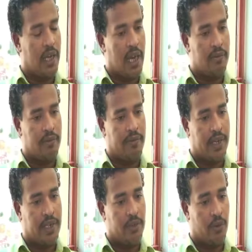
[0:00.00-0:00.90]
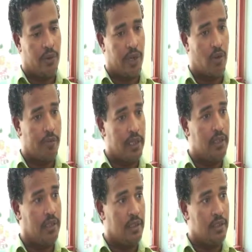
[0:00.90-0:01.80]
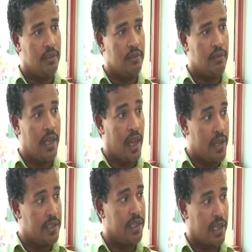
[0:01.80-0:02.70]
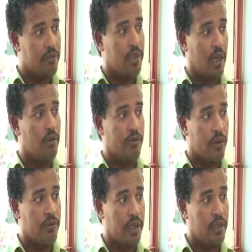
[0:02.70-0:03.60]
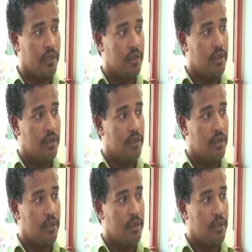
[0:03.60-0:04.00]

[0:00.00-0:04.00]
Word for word: I have a friend who recommended EC Cape Town for me.